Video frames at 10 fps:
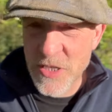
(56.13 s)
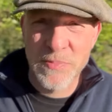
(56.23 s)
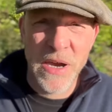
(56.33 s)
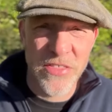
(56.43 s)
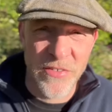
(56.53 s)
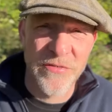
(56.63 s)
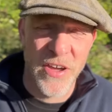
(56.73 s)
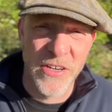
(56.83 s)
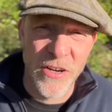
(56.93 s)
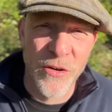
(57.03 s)
part of the
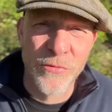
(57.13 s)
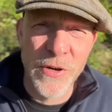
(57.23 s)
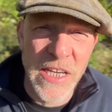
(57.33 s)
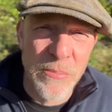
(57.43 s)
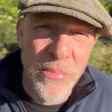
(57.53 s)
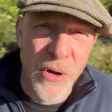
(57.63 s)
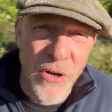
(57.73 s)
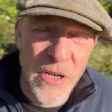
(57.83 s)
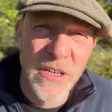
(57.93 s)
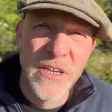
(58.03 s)
fun of reading a
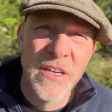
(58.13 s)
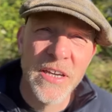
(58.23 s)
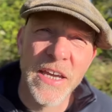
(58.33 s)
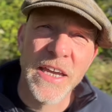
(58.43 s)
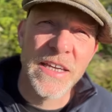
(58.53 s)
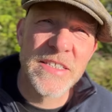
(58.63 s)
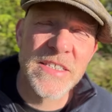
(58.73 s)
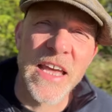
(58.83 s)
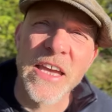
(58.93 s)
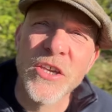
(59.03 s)
book
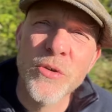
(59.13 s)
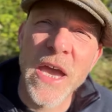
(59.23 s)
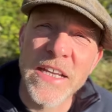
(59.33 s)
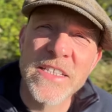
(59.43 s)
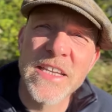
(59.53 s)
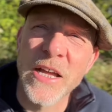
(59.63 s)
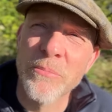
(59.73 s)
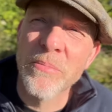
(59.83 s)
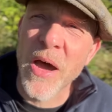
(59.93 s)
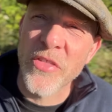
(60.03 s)
is that you get to tell
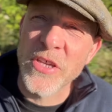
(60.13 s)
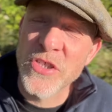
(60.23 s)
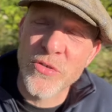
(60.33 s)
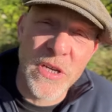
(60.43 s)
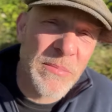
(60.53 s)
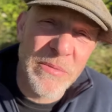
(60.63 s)
part of the story.